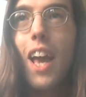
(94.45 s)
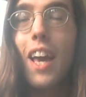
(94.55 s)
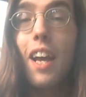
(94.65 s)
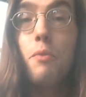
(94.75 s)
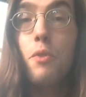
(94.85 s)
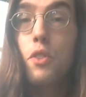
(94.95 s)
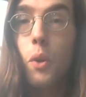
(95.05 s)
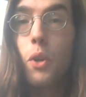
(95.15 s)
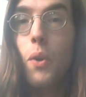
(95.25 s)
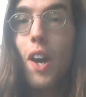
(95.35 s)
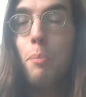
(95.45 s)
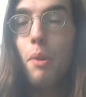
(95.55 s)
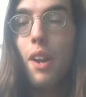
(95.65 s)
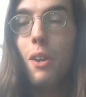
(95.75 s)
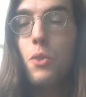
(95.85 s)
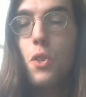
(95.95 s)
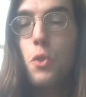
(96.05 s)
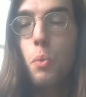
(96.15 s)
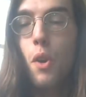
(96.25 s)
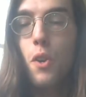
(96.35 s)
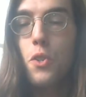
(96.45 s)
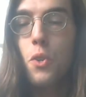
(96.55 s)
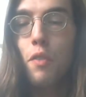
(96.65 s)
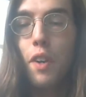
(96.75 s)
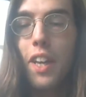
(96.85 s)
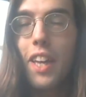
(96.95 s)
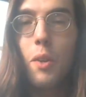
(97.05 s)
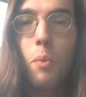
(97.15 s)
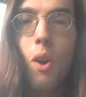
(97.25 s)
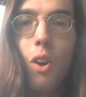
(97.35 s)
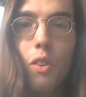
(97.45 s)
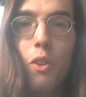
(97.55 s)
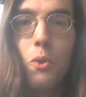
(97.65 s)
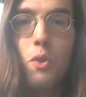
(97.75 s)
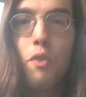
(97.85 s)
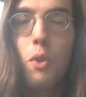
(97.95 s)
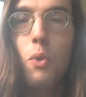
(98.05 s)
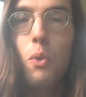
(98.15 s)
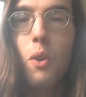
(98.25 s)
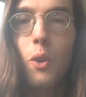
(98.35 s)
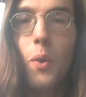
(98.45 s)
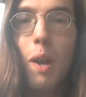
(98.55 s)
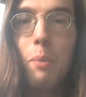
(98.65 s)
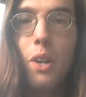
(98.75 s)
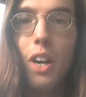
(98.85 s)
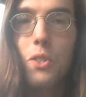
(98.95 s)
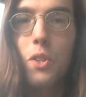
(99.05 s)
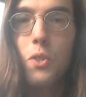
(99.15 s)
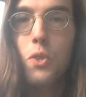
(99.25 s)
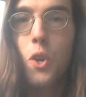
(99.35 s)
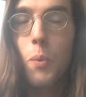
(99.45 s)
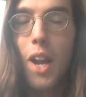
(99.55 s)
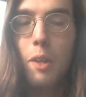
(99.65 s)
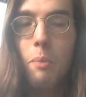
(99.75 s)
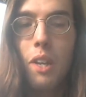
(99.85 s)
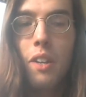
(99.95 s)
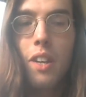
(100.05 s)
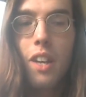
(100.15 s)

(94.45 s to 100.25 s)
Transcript: and I don't know how to pronounce this word, so if I get it wrong, those of you who are grammar Nazis, correct me.